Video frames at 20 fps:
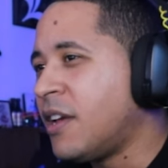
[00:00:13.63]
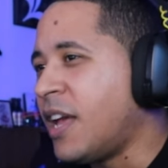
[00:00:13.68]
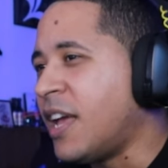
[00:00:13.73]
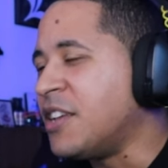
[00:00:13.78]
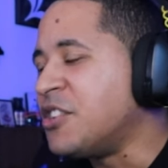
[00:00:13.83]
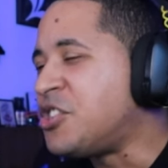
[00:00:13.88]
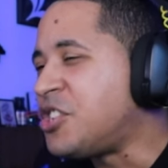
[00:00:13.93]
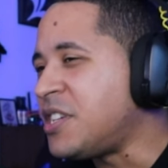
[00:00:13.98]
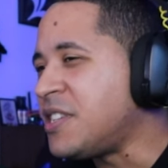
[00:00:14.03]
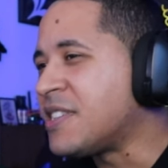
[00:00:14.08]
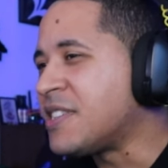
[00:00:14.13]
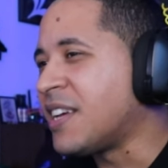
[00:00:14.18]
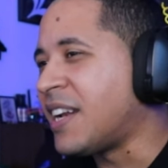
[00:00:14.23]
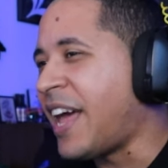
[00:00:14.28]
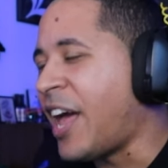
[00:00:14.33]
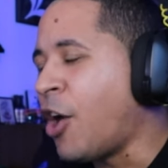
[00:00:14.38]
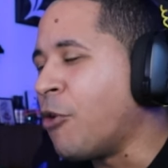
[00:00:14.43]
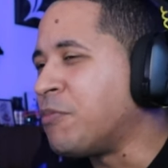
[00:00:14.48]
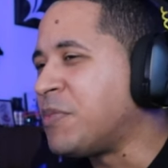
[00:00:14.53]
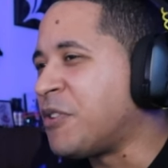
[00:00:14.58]
and she's going to
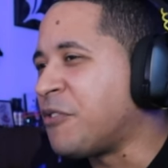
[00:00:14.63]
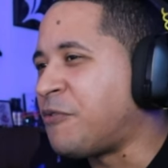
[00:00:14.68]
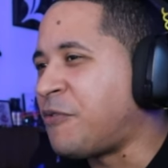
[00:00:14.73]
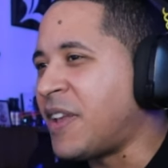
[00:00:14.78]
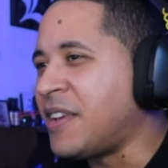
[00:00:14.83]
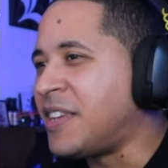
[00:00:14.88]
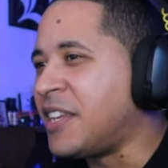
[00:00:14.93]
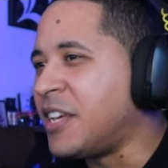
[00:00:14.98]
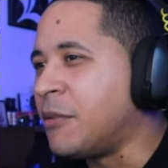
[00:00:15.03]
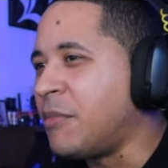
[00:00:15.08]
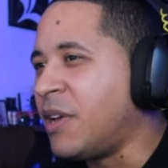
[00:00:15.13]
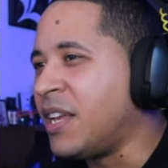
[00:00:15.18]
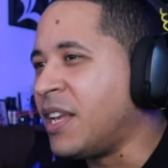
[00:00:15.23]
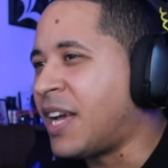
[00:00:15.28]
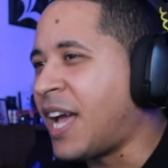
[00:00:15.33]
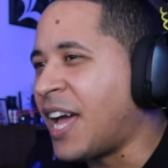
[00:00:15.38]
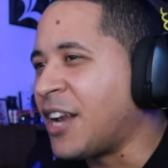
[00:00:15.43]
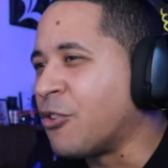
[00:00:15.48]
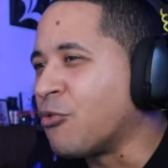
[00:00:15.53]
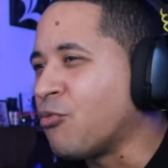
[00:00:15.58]
help defend him and
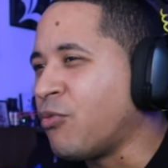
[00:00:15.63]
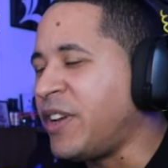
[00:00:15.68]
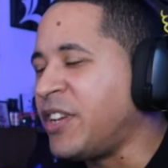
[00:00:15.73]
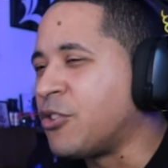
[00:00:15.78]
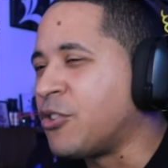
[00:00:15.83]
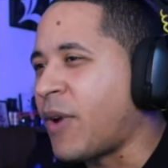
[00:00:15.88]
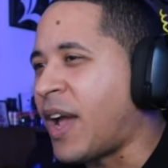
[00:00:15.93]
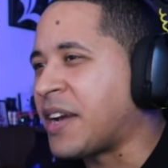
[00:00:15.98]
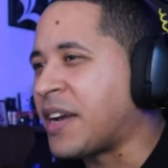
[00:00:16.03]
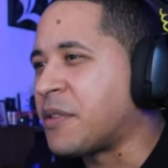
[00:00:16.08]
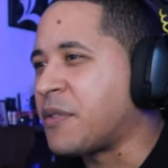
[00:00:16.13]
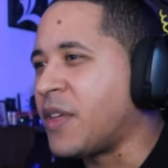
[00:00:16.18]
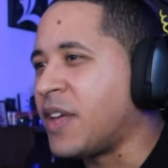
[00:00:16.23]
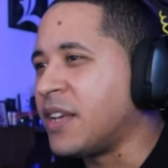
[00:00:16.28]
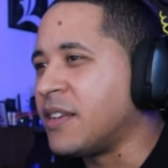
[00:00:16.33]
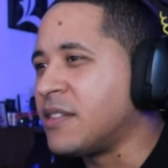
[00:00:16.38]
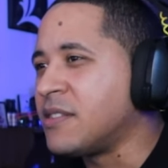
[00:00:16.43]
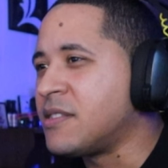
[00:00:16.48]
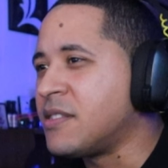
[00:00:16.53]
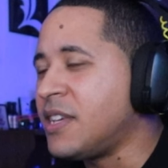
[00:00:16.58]
kind of redirect
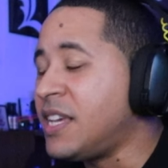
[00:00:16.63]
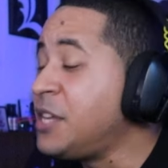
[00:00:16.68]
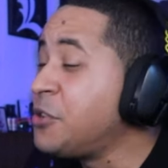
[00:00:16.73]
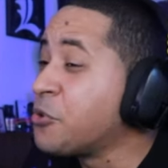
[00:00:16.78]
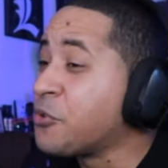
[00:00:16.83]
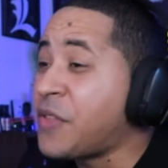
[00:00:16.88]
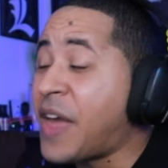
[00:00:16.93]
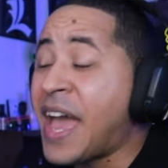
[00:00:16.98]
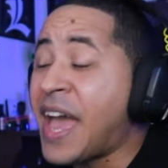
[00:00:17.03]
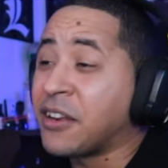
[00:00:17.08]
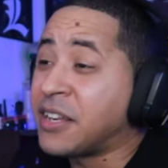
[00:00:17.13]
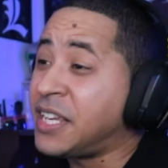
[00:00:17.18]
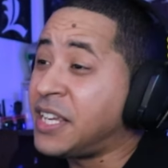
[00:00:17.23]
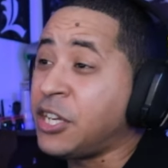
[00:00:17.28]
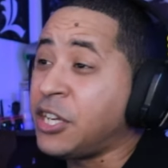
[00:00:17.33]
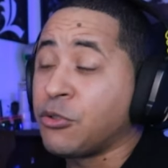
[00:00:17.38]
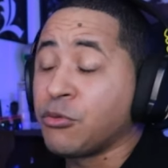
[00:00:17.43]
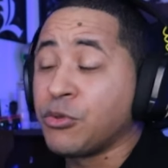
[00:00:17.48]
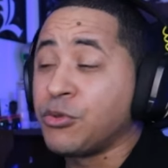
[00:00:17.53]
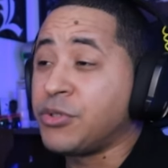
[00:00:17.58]
things. Either that or
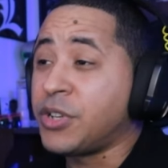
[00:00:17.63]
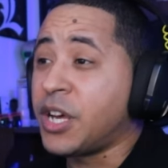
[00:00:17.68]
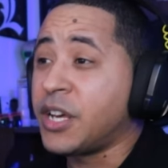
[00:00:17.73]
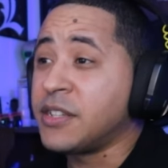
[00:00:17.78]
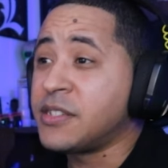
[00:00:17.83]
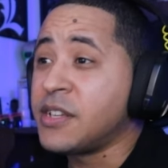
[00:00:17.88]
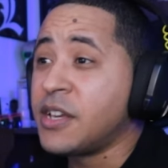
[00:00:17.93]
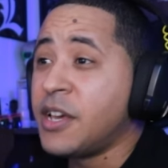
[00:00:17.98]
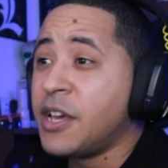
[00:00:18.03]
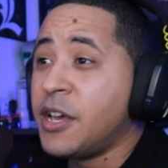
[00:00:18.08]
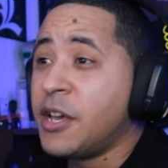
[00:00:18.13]
Kikaru does.